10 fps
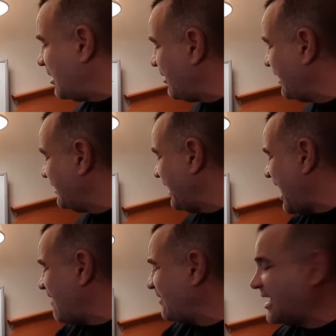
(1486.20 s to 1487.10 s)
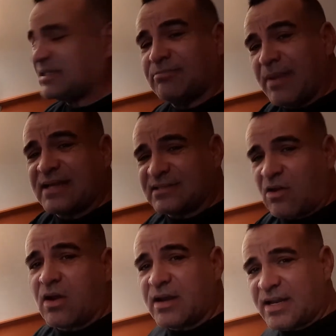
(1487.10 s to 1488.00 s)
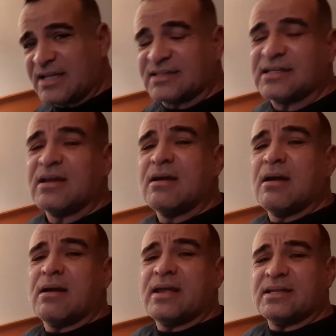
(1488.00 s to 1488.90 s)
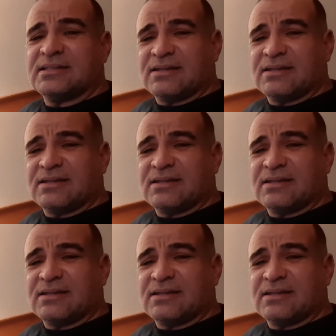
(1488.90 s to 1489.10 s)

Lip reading: collecting evidence based on his